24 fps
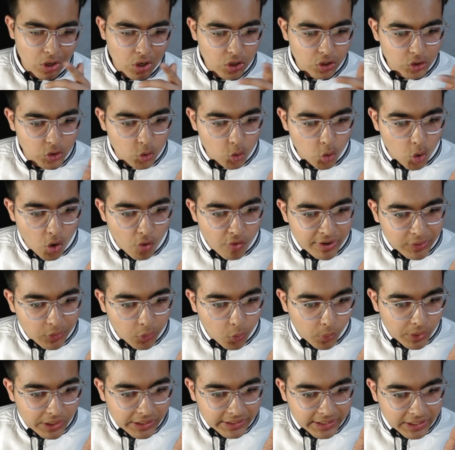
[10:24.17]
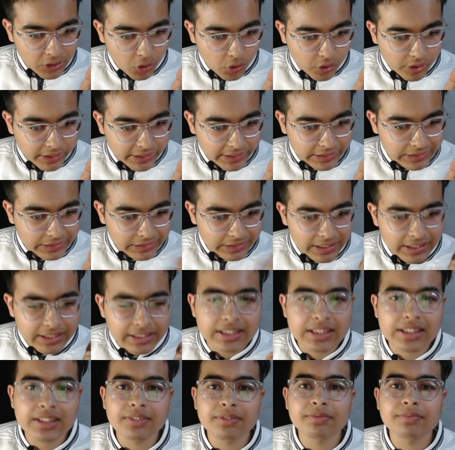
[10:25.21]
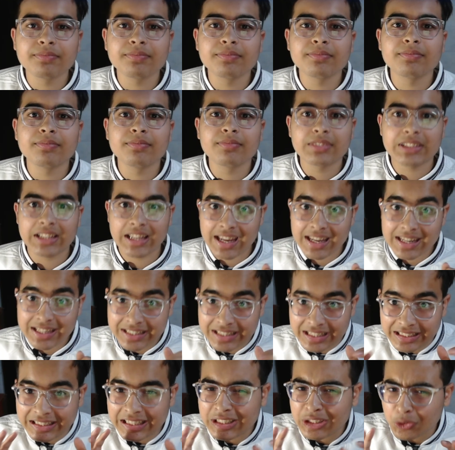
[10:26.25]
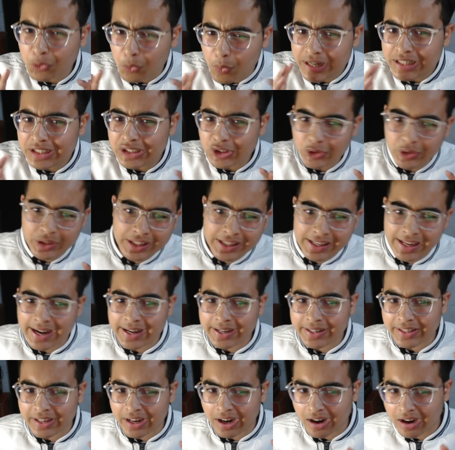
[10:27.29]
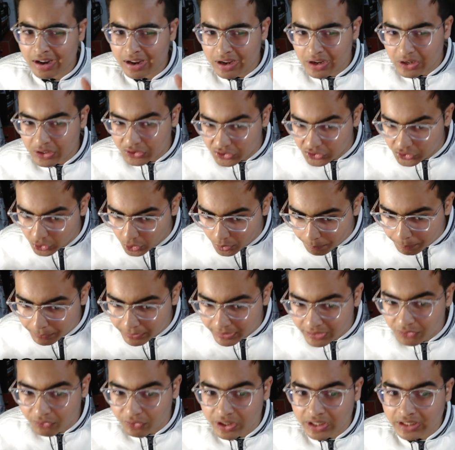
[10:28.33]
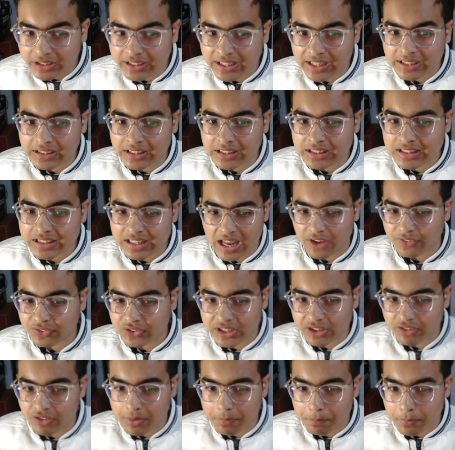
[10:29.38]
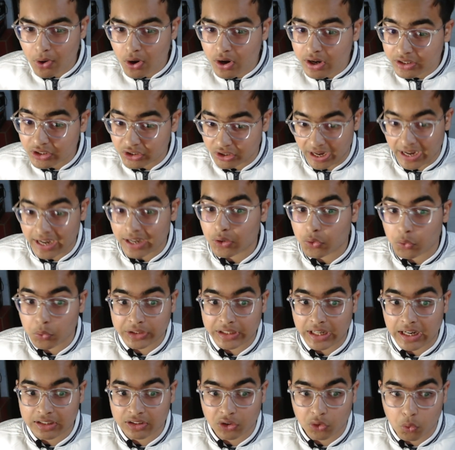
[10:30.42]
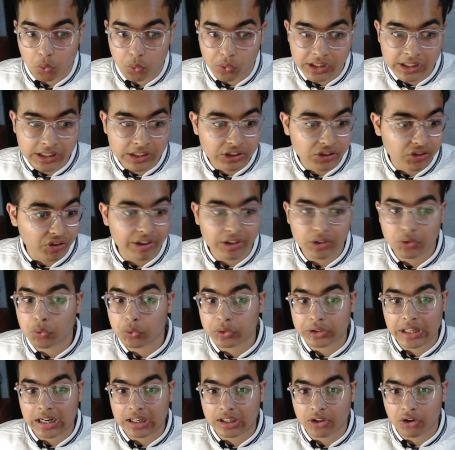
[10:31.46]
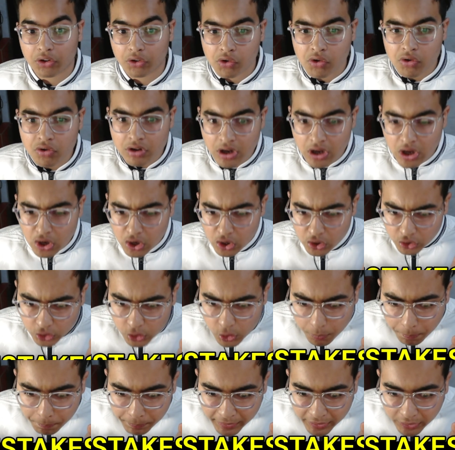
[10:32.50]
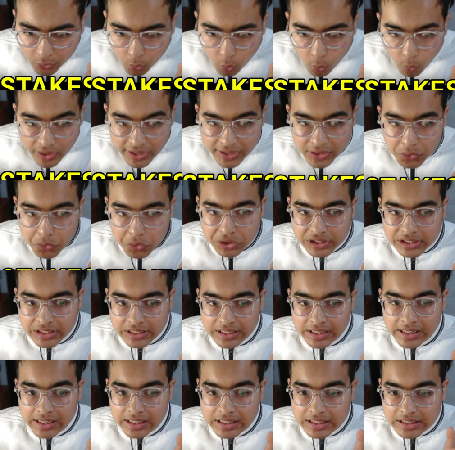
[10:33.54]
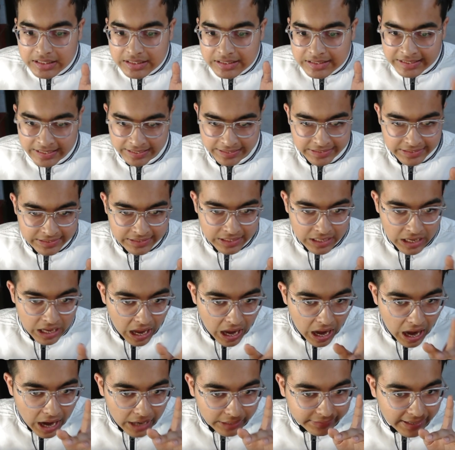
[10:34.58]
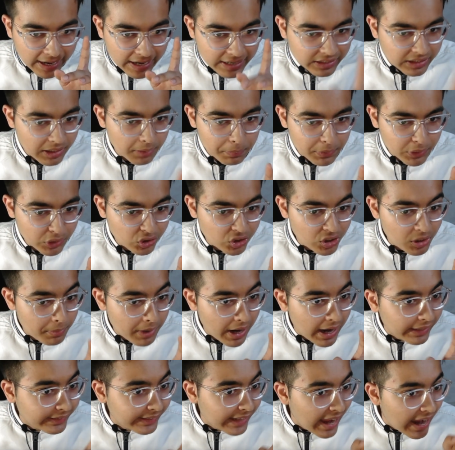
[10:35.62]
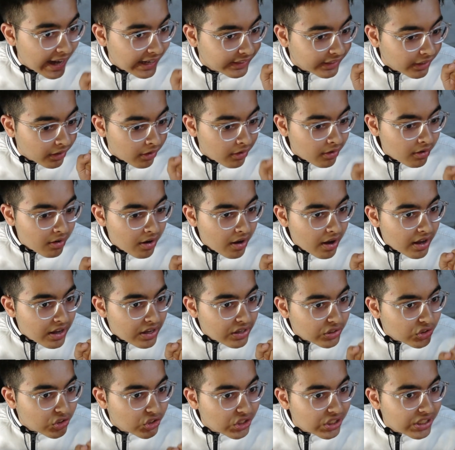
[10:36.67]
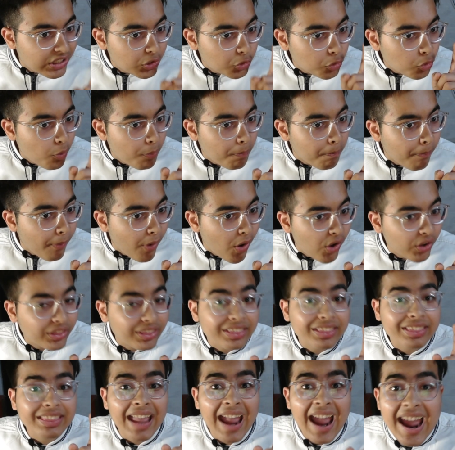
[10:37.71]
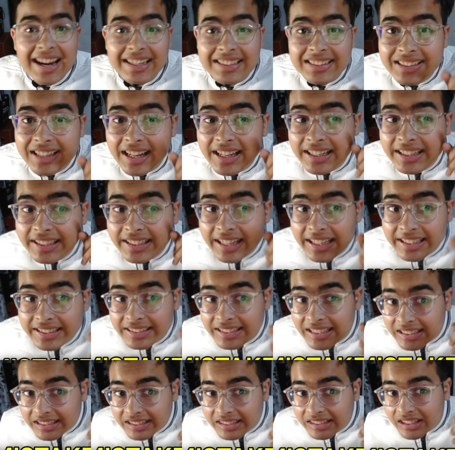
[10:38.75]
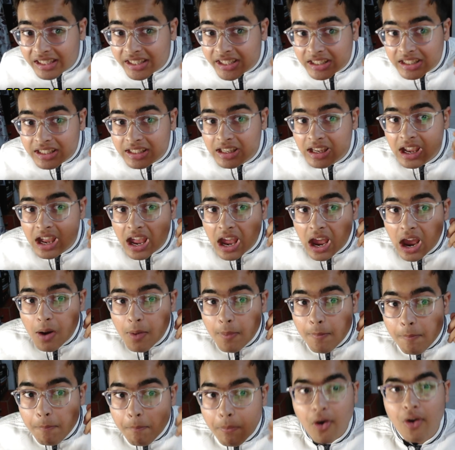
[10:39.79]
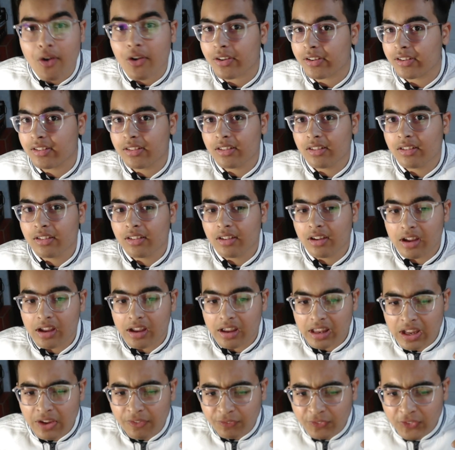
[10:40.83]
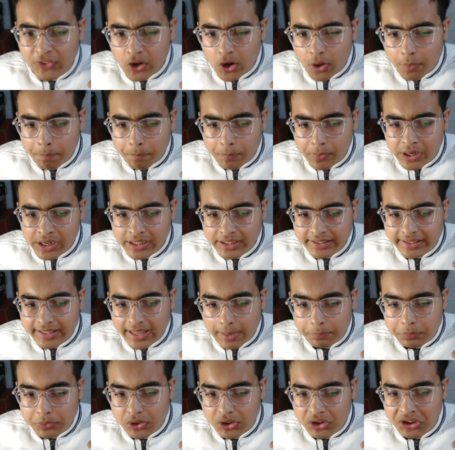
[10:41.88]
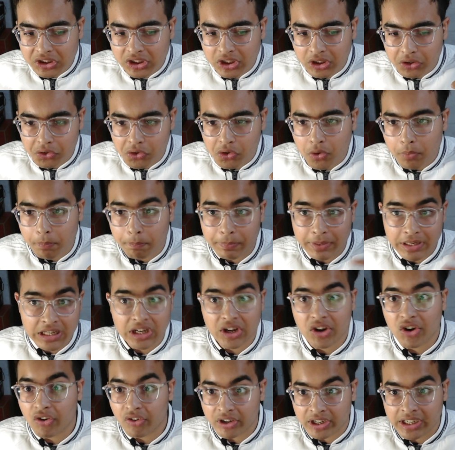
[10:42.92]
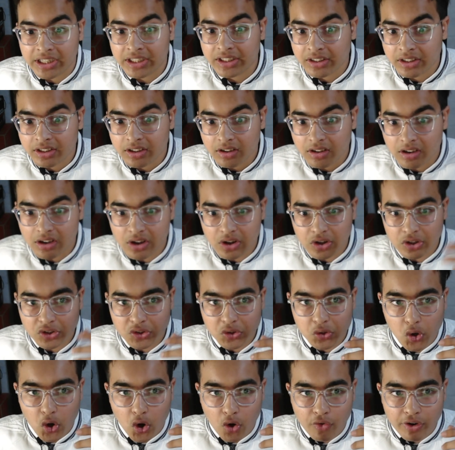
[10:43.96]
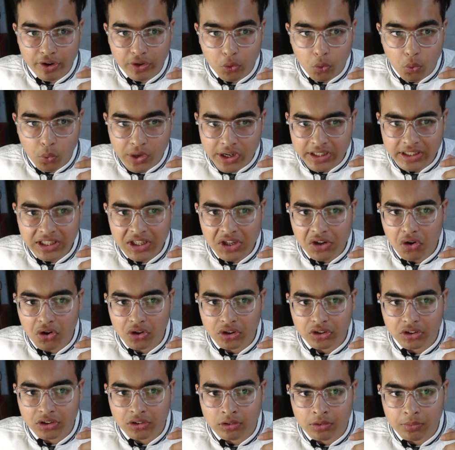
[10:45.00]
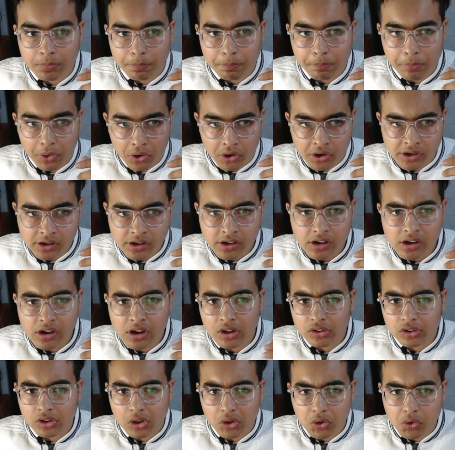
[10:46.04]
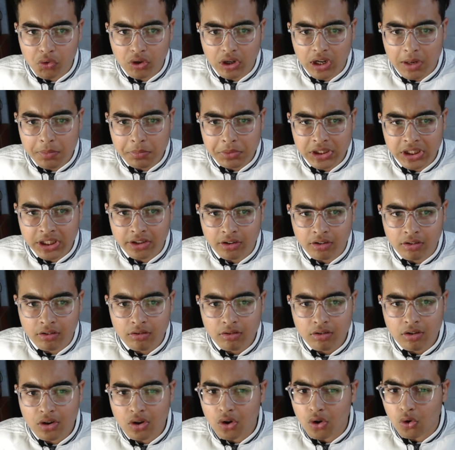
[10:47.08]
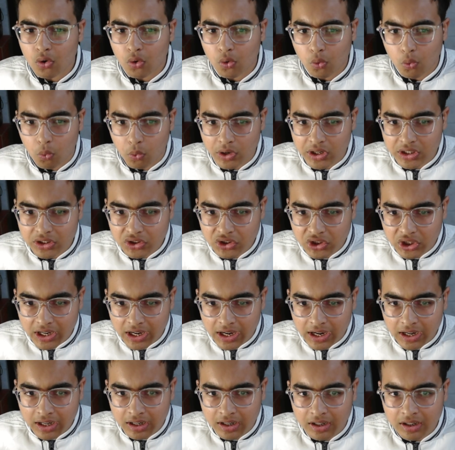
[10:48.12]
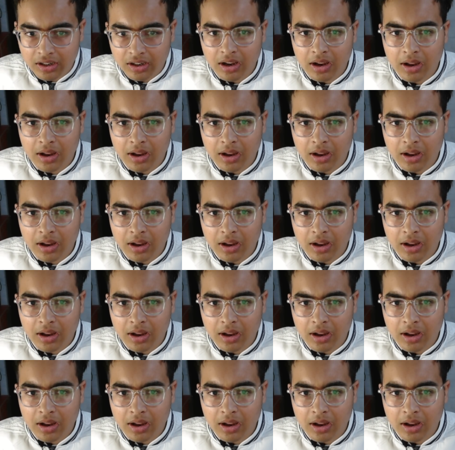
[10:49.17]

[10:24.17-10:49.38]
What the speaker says: You go with queen take on d6. Yes, this is quite tricky idea. Your opponent will take this f7 pawn, trying to attack the queen, trying to attack the rook. You play queen to c6. Attack the bishop, attack the g2 pawn. That's the necessary pawn. If your opponent captures the rook being greedy, you go with queen take onto pawn. The rook comes here, queen check.